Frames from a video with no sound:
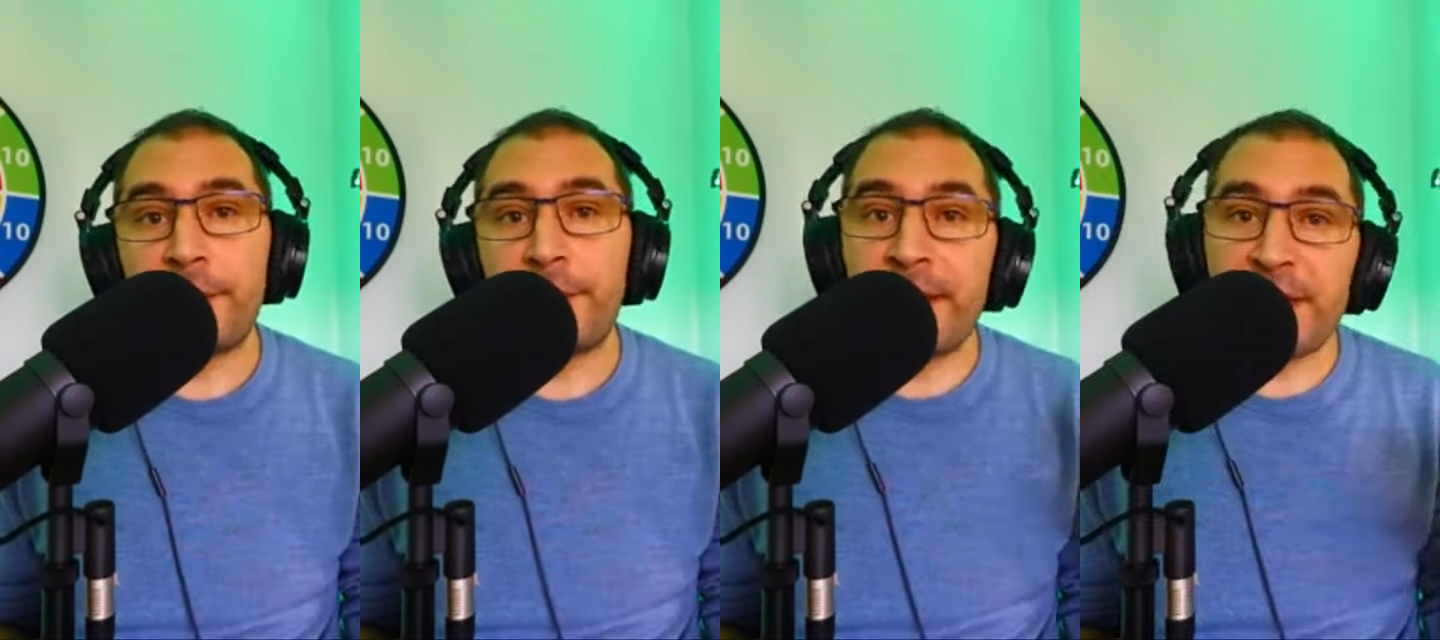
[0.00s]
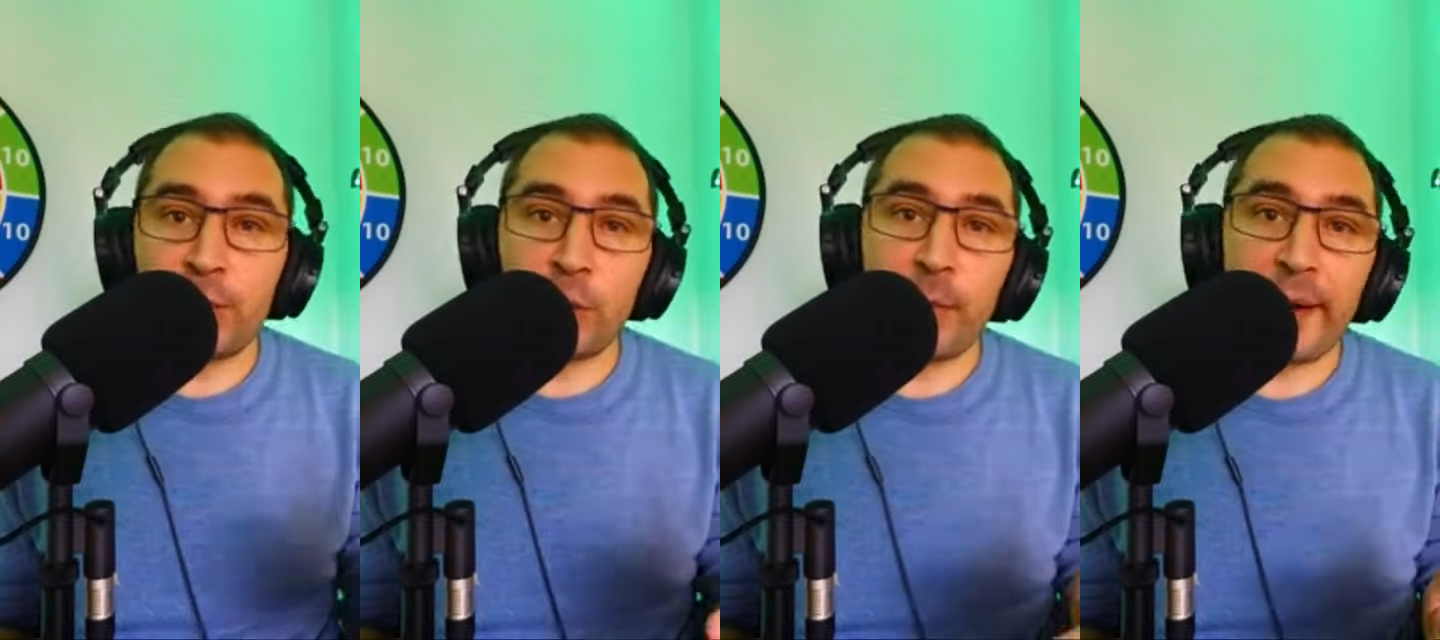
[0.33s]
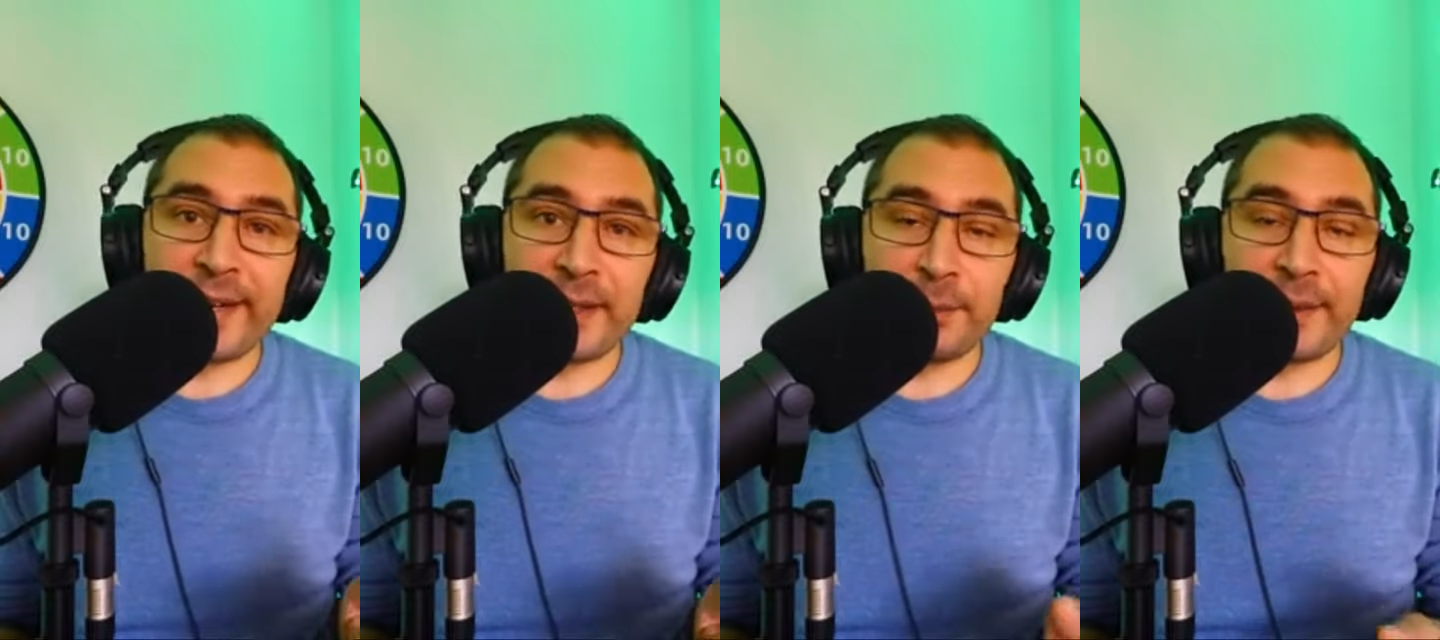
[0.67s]
Facebook
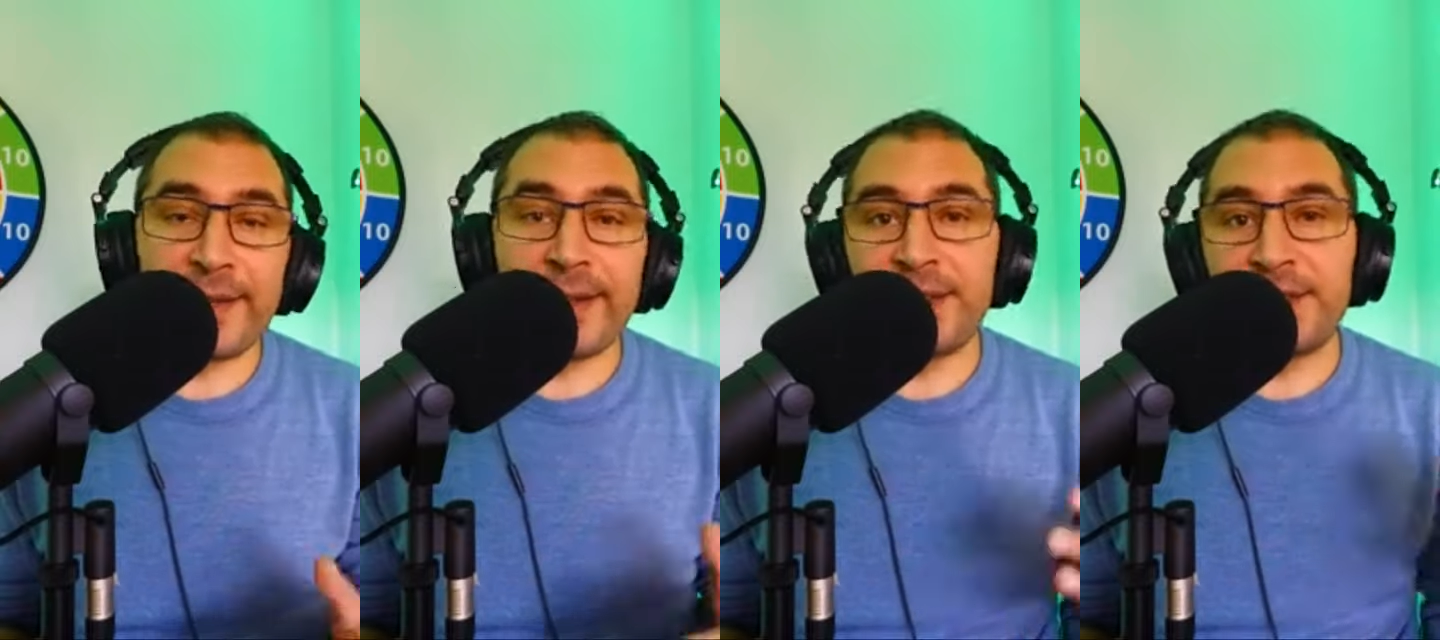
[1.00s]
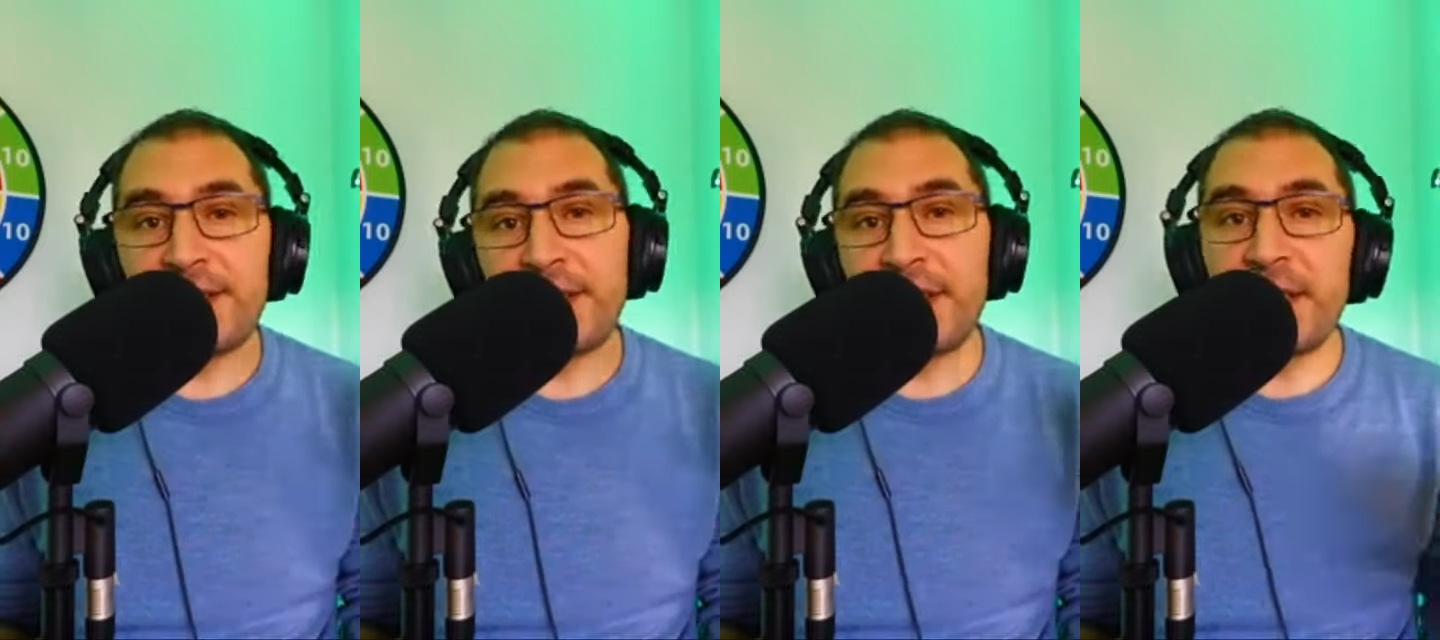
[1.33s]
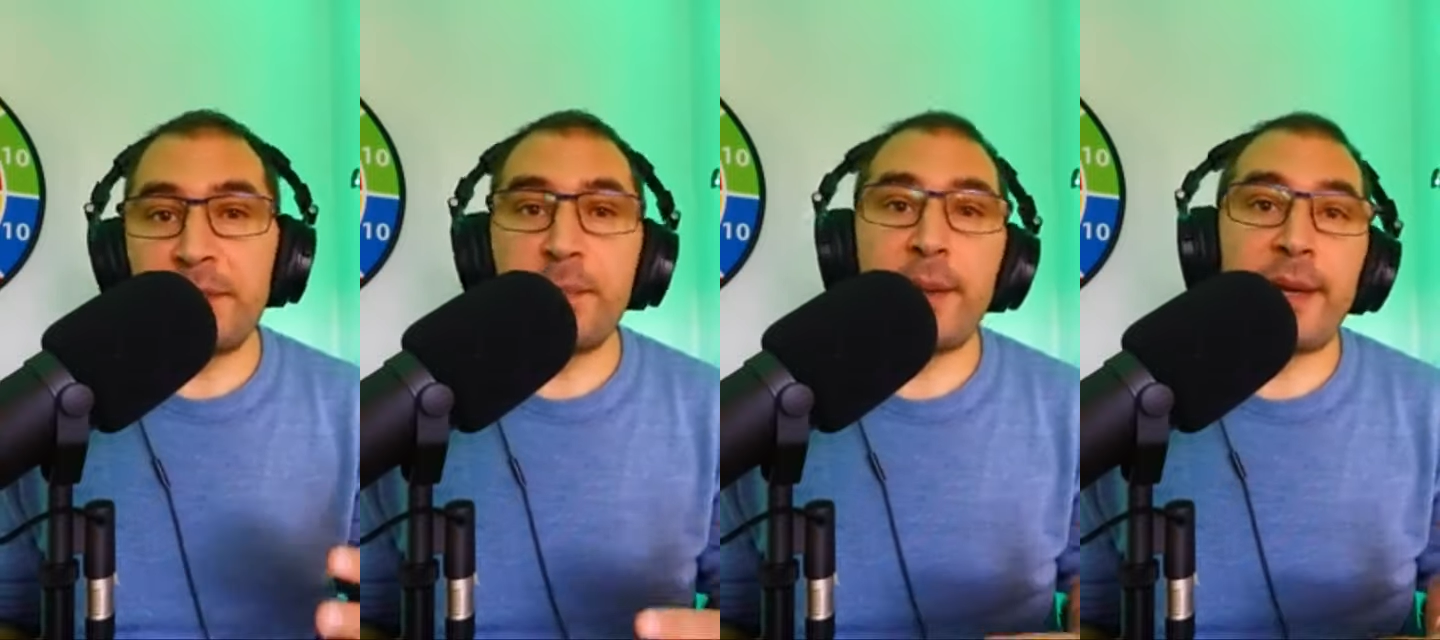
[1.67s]
Marketplace,
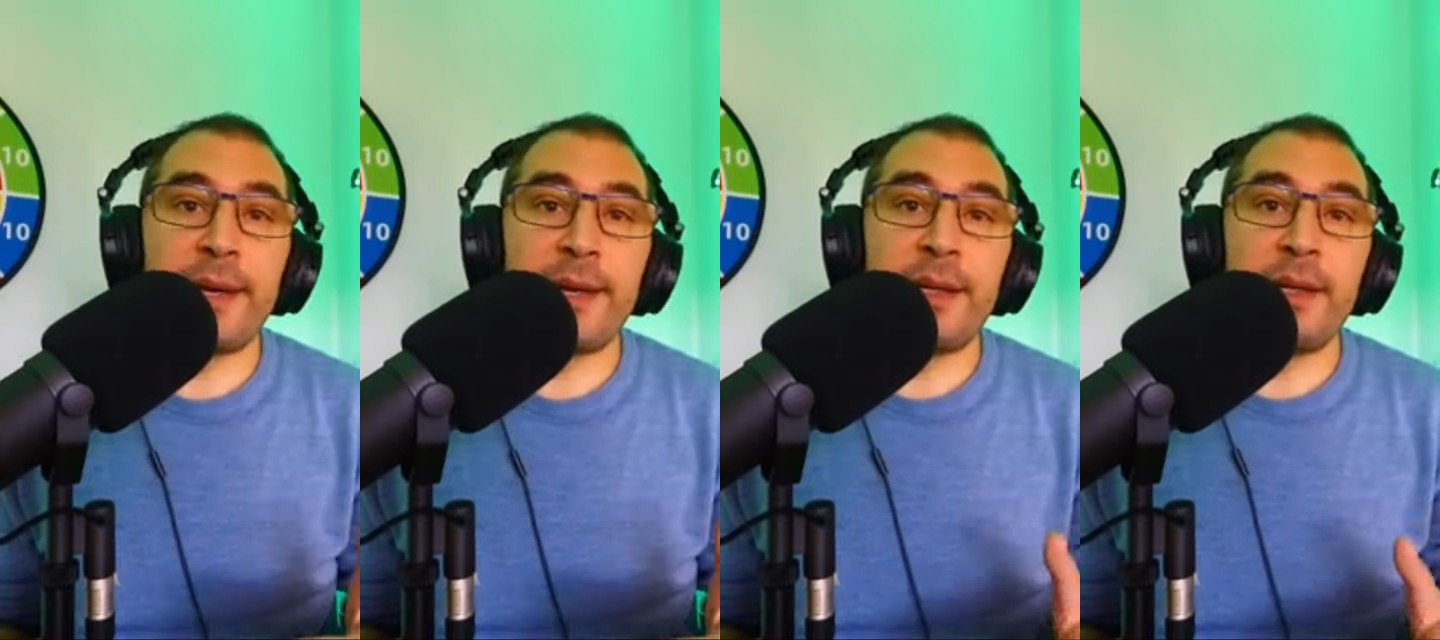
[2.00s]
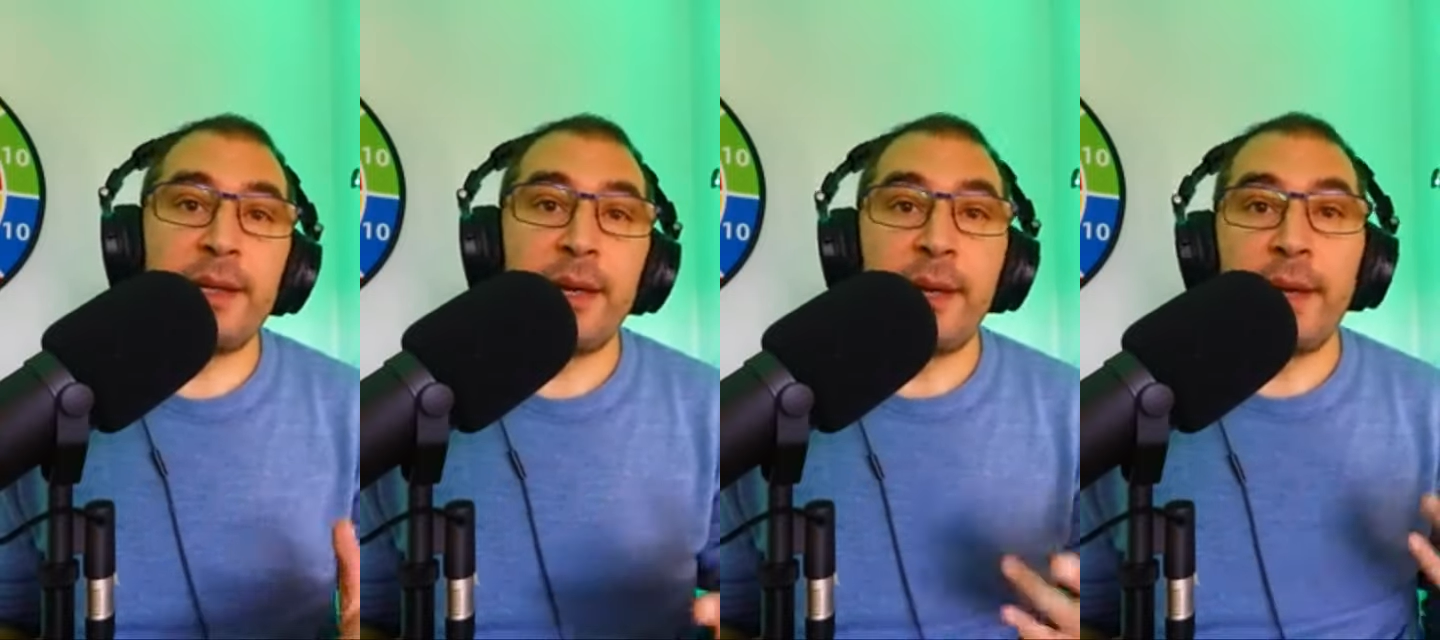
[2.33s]
eBay,